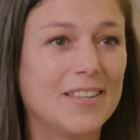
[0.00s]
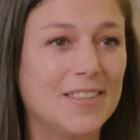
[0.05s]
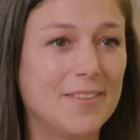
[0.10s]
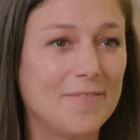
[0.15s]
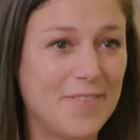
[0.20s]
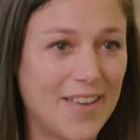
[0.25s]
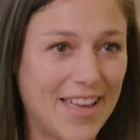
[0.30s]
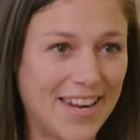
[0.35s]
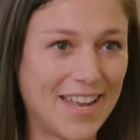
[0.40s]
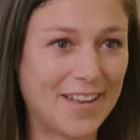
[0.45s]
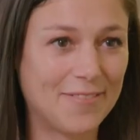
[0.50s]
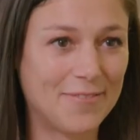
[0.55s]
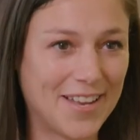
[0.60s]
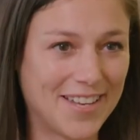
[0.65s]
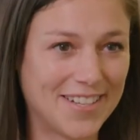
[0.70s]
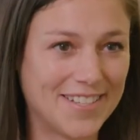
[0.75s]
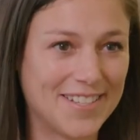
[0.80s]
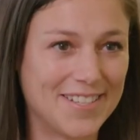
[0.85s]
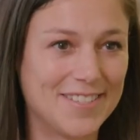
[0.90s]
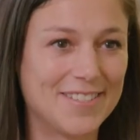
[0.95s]
the VanEck
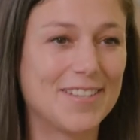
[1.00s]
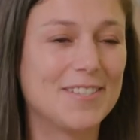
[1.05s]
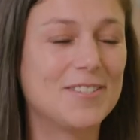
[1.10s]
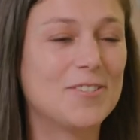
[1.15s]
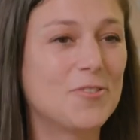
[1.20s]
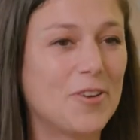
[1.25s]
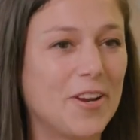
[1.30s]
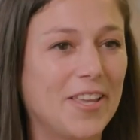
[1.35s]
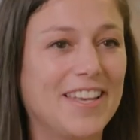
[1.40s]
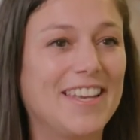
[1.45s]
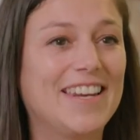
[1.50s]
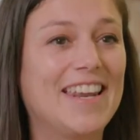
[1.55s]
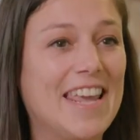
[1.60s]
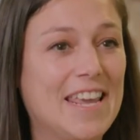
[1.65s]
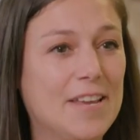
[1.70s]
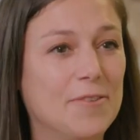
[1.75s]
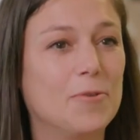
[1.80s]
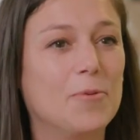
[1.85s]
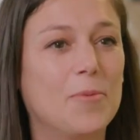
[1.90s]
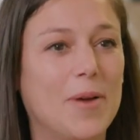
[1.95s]
Vectors Australian
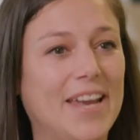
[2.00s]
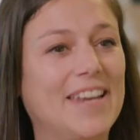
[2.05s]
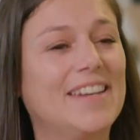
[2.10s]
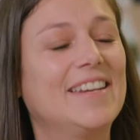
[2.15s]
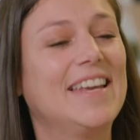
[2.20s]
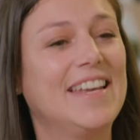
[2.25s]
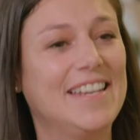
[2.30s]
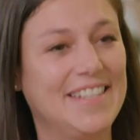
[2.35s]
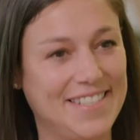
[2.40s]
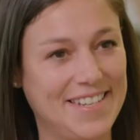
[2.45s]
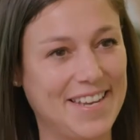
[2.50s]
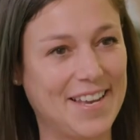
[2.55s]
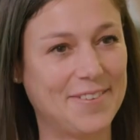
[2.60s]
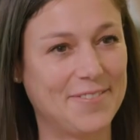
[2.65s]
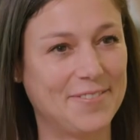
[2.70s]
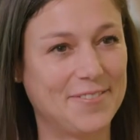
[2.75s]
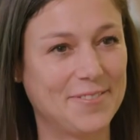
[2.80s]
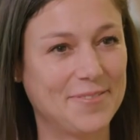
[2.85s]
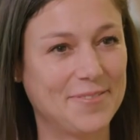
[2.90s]
Equal Weight ETF.